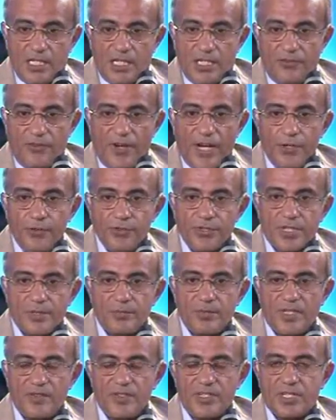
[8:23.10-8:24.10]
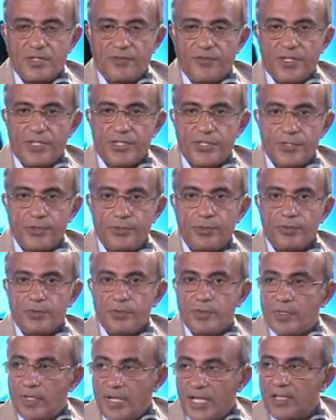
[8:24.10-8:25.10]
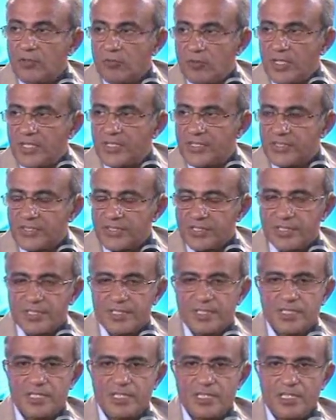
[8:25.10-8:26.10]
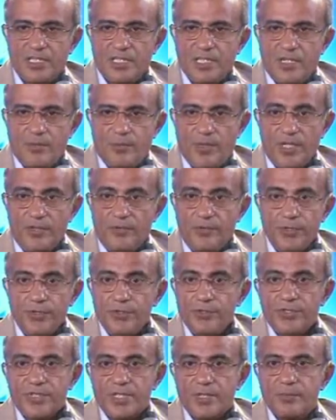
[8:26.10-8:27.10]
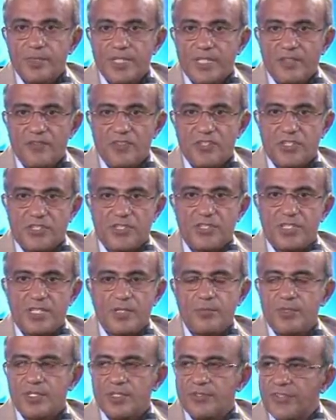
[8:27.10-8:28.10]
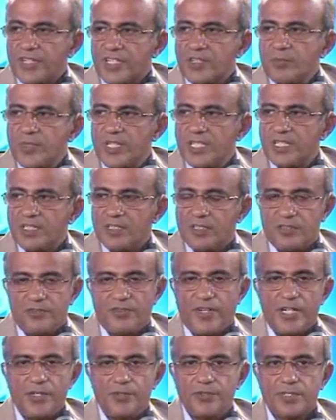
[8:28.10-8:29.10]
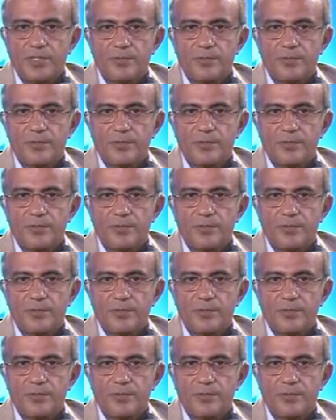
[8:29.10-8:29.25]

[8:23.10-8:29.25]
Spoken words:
If I do something which affects you, likewise. But if you do something which doesn't seem to affect me, or if I do